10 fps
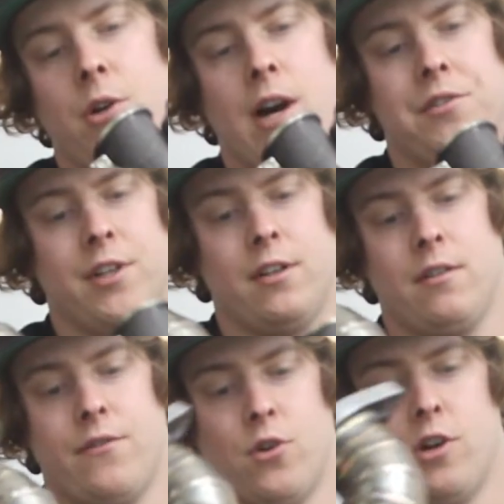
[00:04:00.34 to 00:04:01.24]
housing
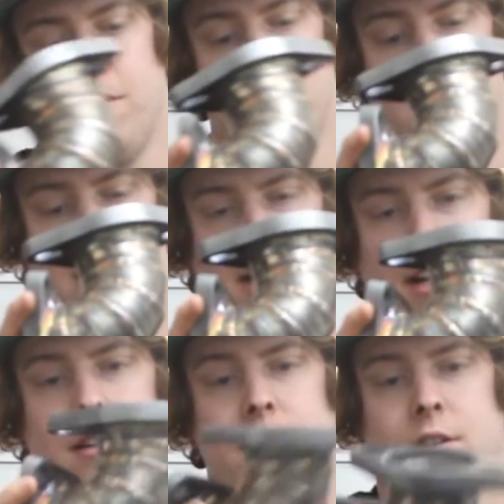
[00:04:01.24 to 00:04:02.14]
for
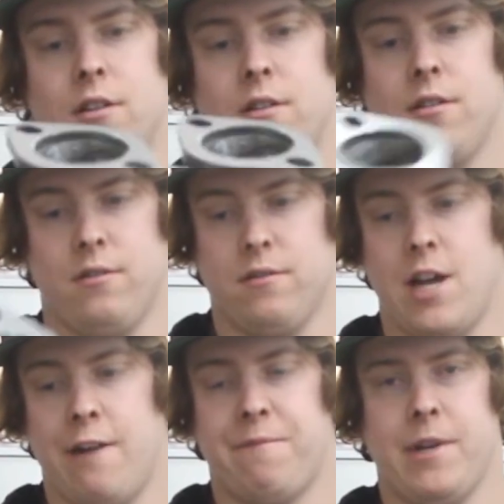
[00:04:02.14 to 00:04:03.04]
my
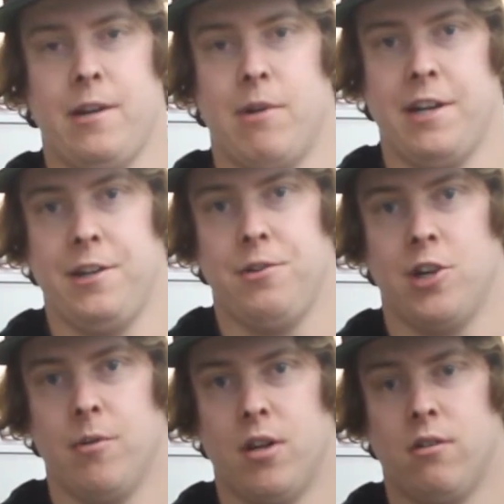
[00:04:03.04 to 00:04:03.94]
FP, my new
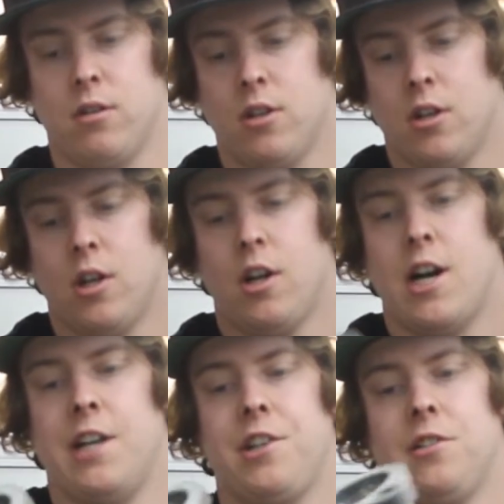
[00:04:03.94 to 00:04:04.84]
turbo.
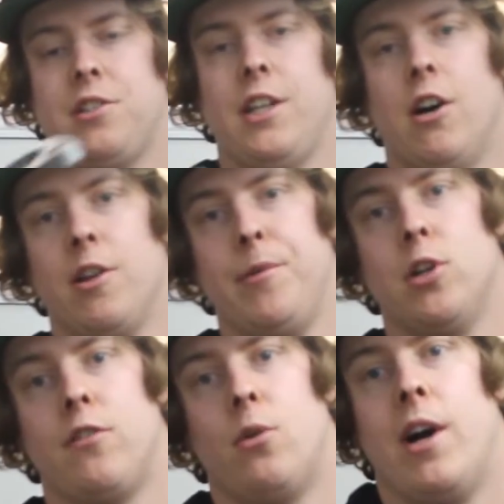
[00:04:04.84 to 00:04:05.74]
As you can see, all the
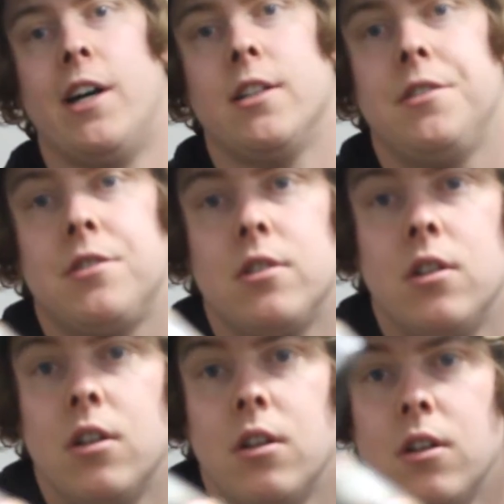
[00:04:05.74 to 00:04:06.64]
beautiful welds
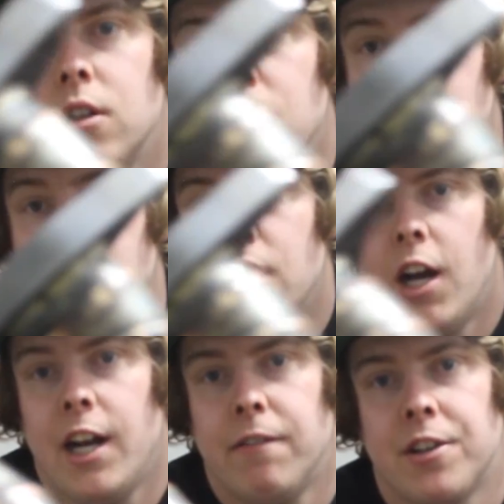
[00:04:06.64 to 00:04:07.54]

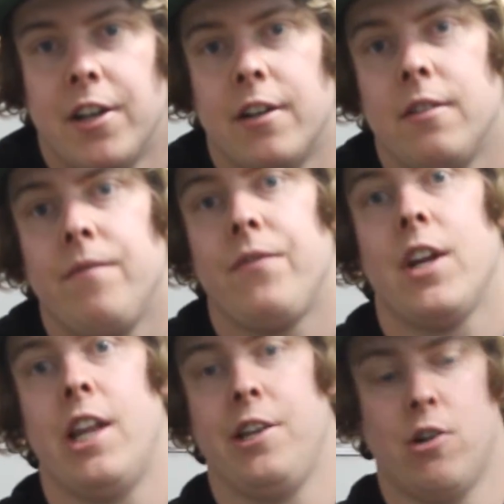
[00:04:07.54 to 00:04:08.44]
and everything.
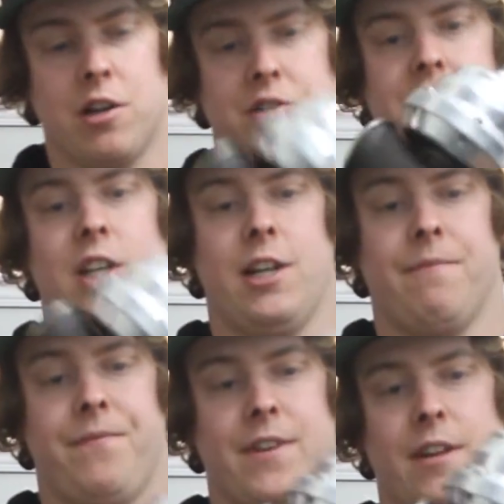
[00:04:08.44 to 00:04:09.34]
And then you also see
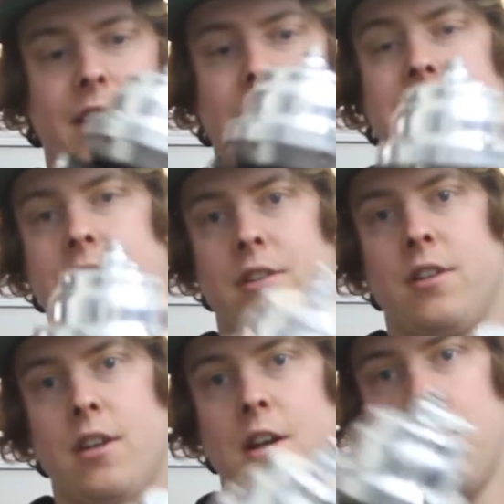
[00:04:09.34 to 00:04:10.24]
this
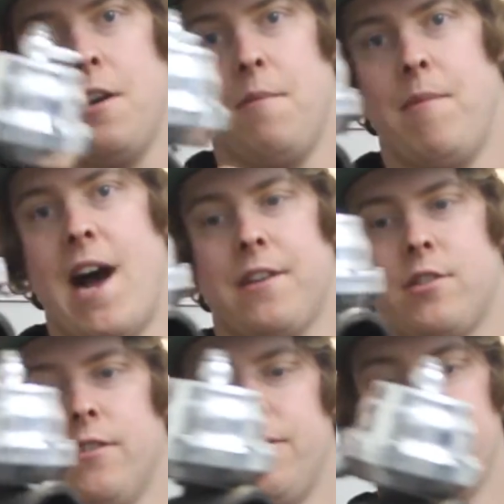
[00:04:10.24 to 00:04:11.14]

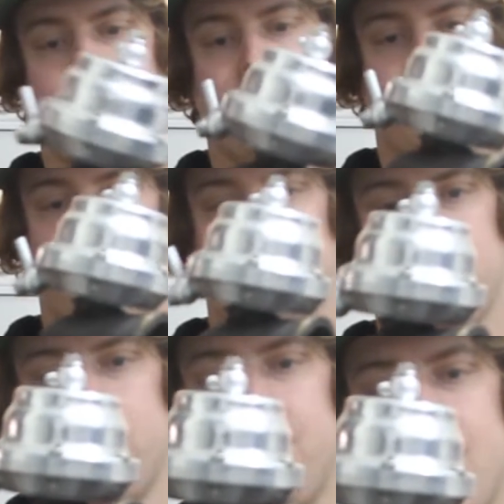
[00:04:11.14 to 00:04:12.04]
massive
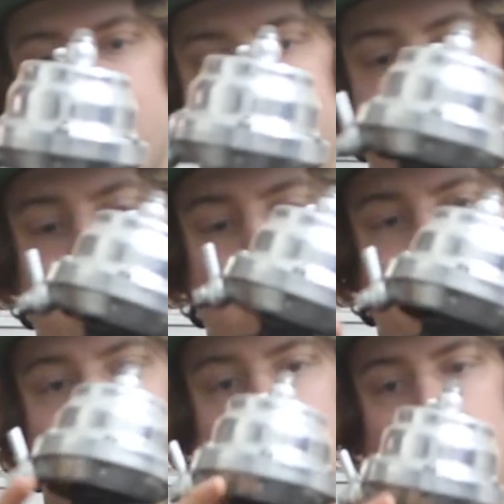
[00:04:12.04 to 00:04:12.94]
attachment,
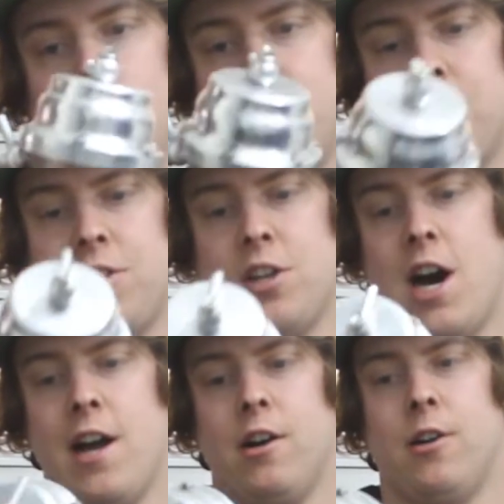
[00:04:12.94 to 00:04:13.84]
which is the
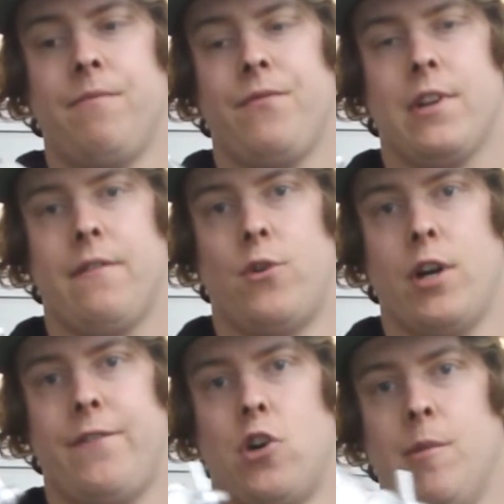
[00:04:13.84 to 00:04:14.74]
Tile
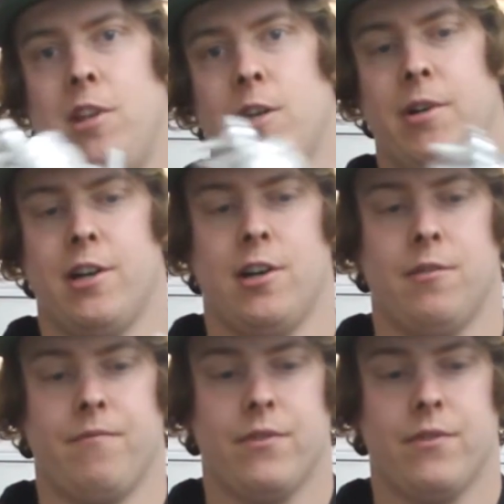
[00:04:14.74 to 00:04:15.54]
44mm